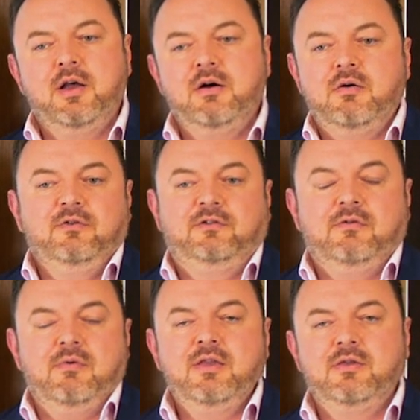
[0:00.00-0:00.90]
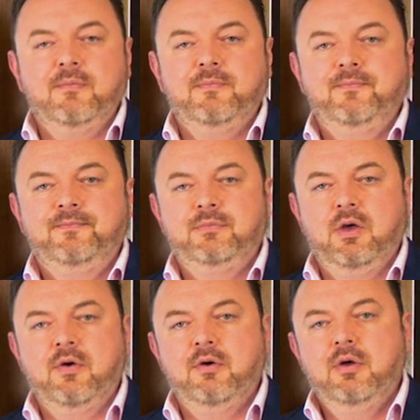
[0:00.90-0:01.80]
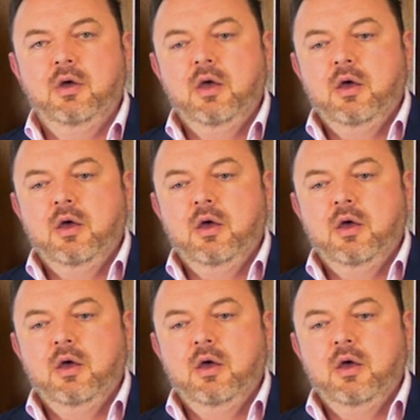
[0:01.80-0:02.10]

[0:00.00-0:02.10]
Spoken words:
and no one wants to rent them, you know.